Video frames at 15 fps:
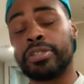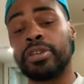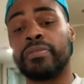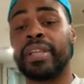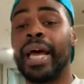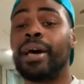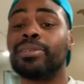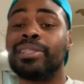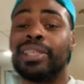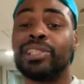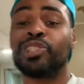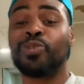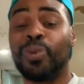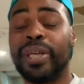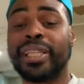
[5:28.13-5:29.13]
So if the house needs
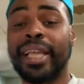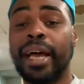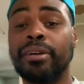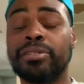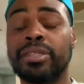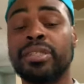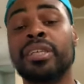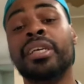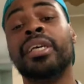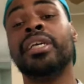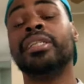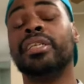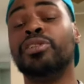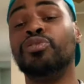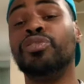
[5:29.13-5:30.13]
20,000,
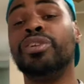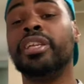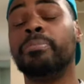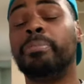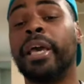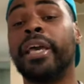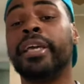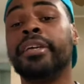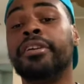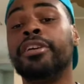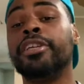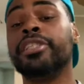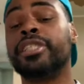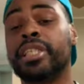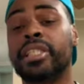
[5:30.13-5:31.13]
then you need to pay
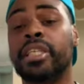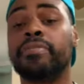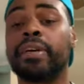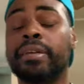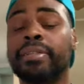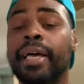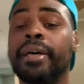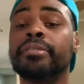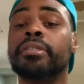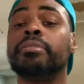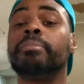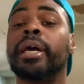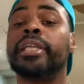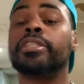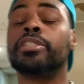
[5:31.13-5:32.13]
65,000
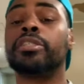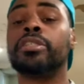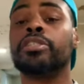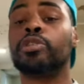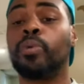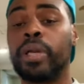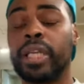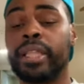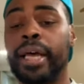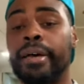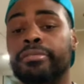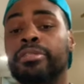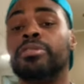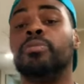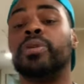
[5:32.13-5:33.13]
minus 20,000,